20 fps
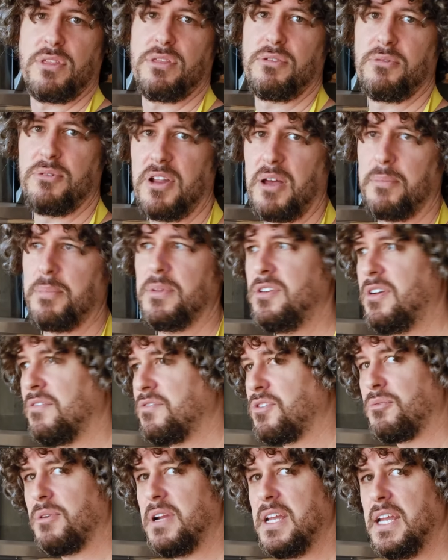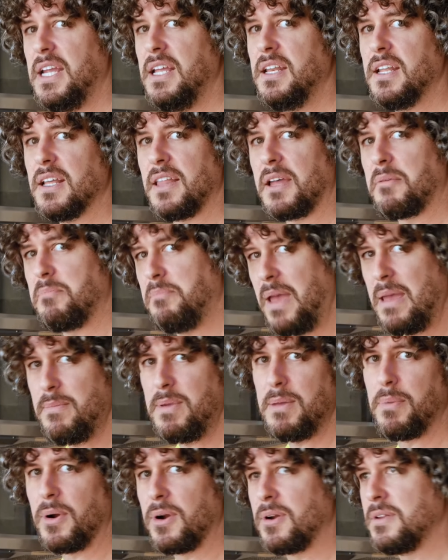threw it up and you have to re-eat it, like baby
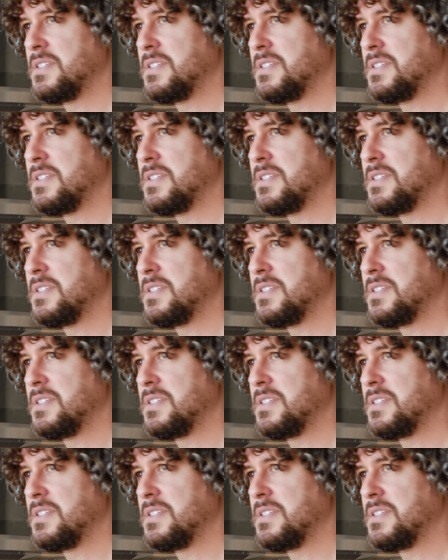bird